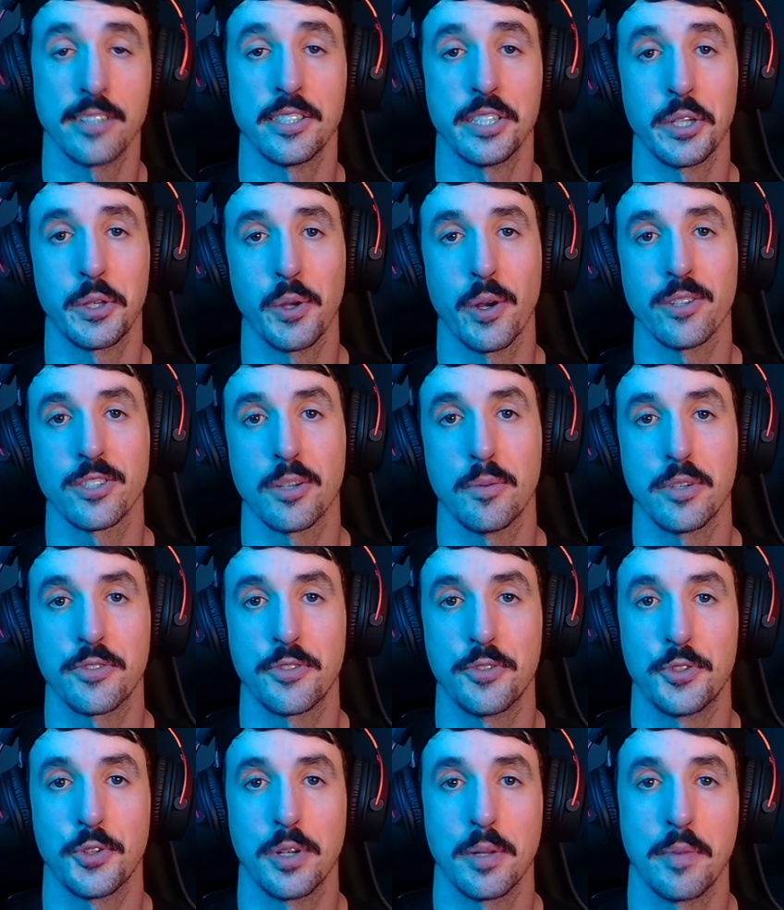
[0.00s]
thank you all so much
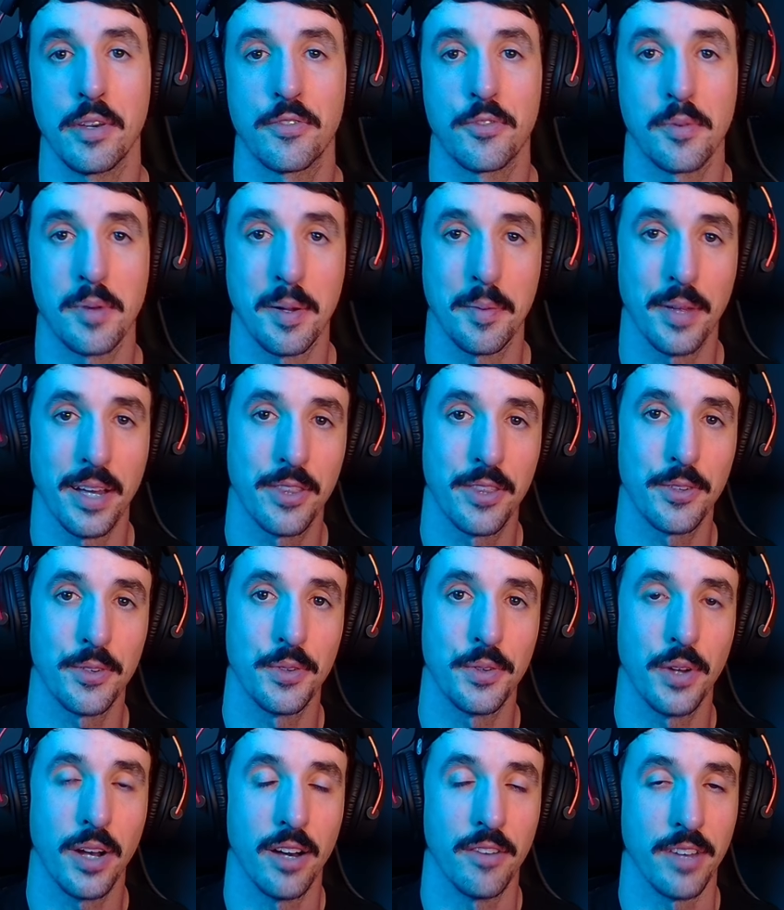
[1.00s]
for joining me for my
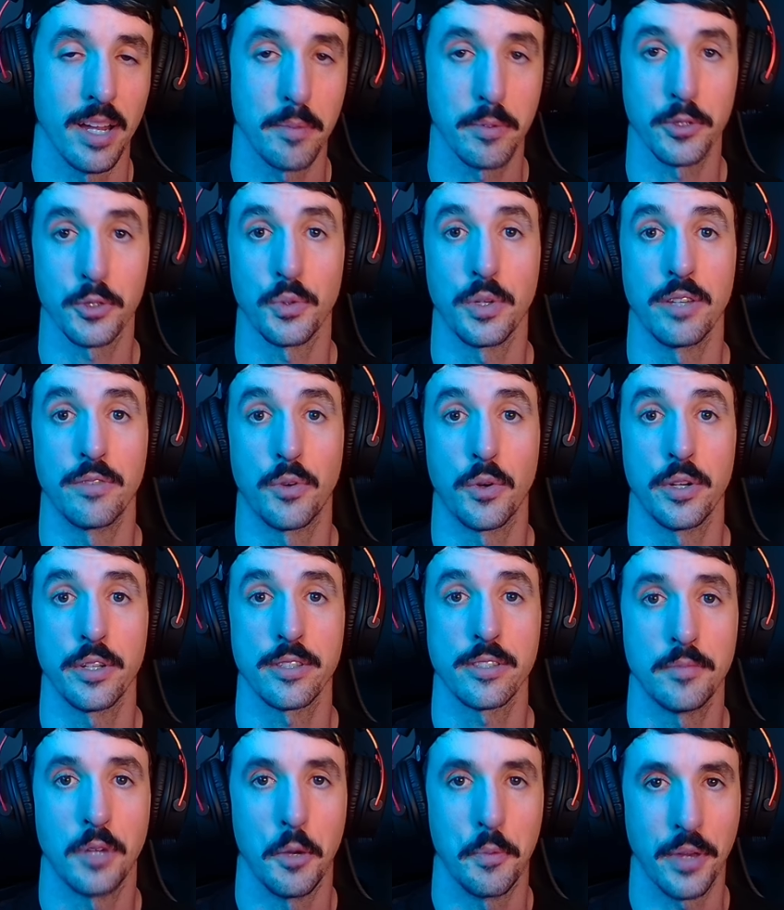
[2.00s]
playthrough of April
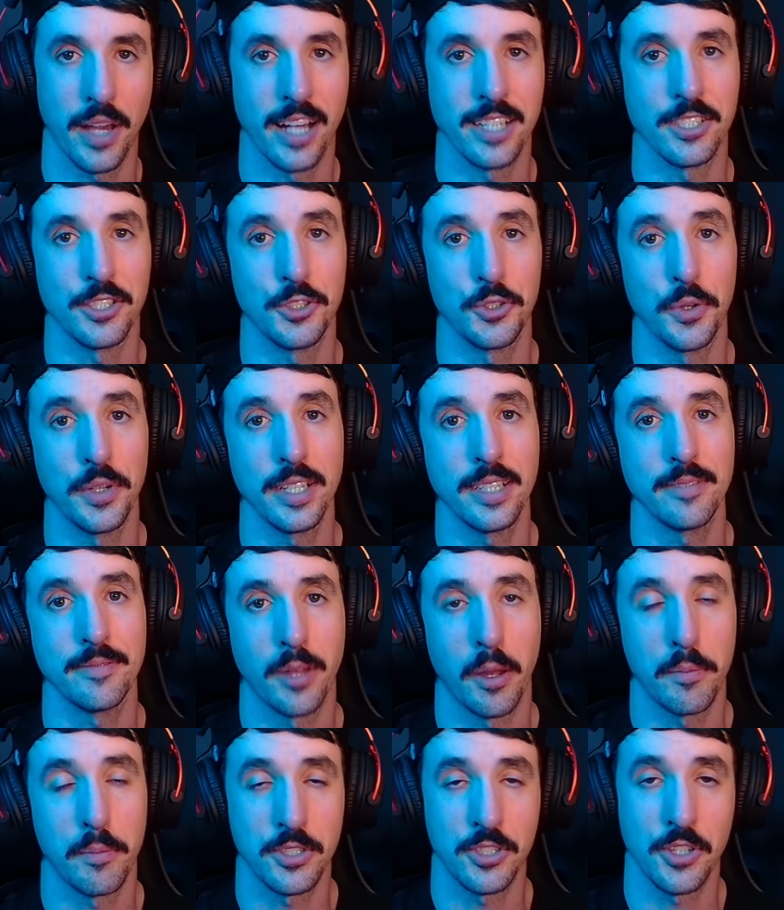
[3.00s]
24th. Hope you guys enjoyed it.
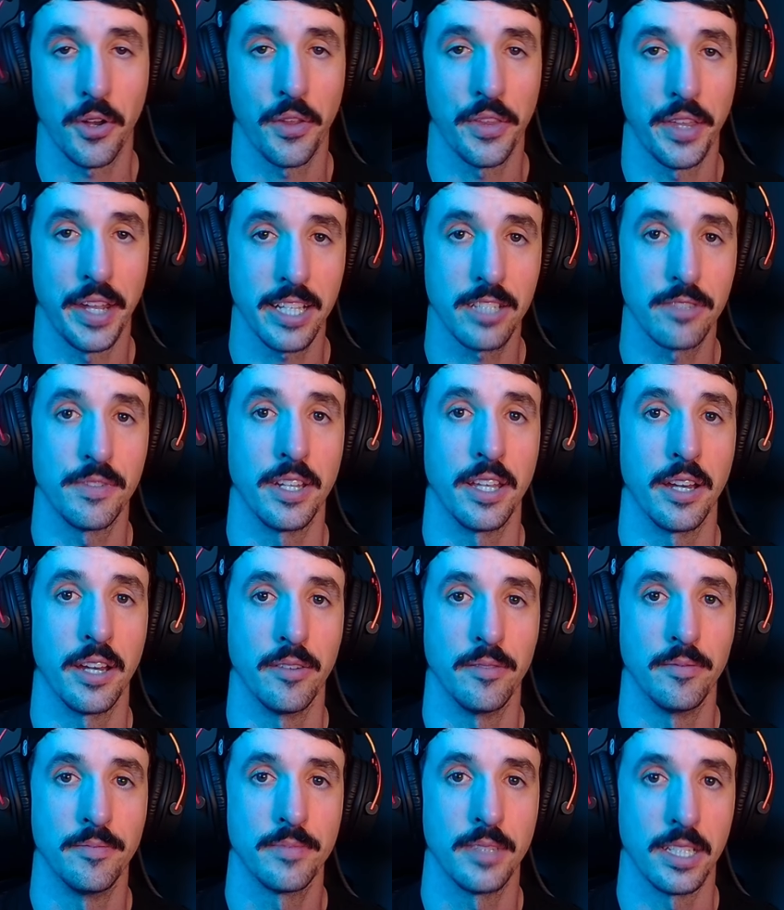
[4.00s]
Hope to see you all in the next
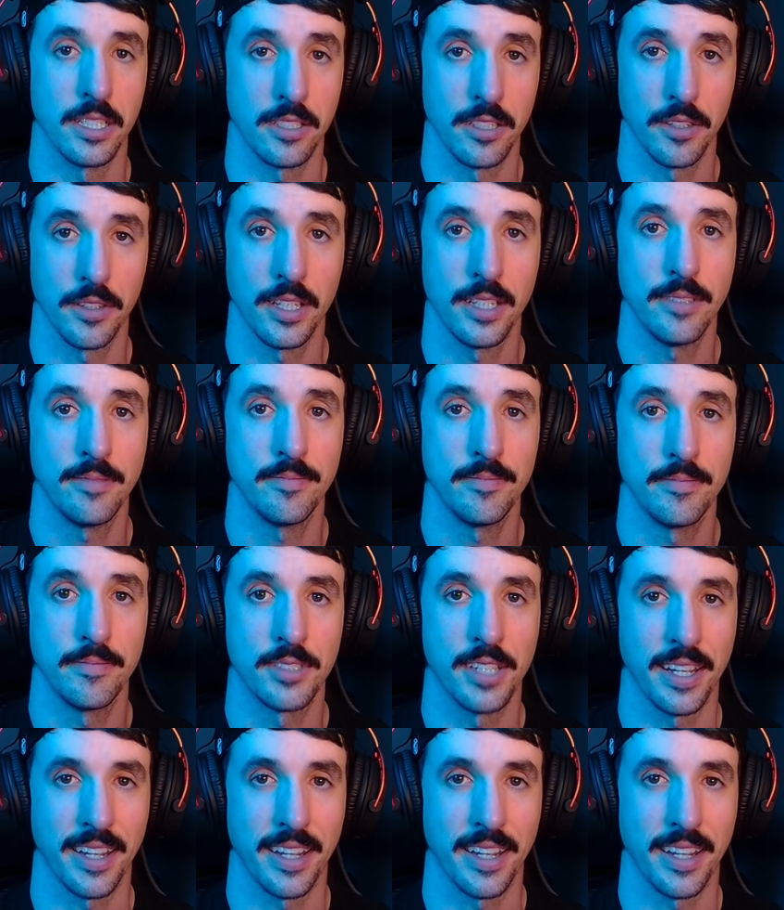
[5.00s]
video. until then, take